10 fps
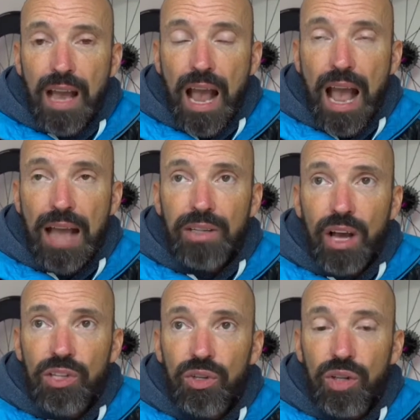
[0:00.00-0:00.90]
And
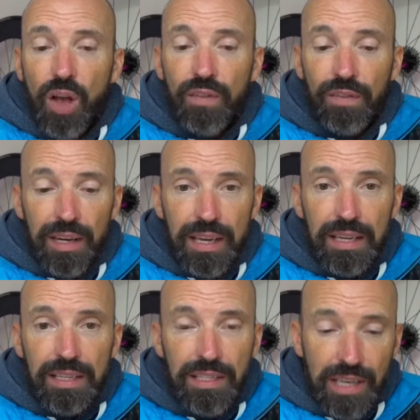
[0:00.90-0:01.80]
I shall hopefully
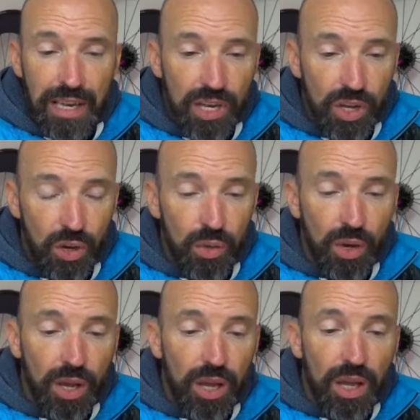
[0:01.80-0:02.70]
see you
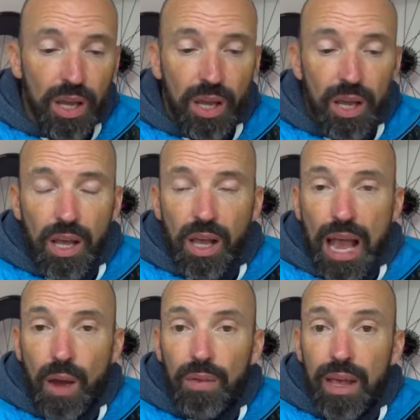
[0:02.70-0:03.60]

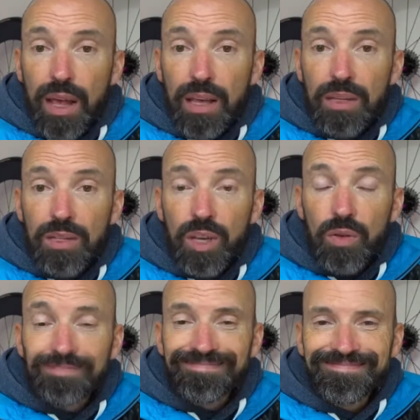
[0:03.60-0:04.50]
out there
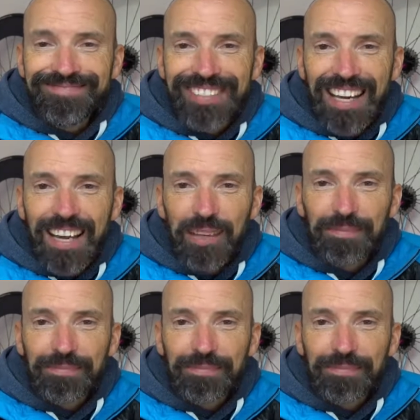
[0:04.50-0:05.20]
soon. Take care.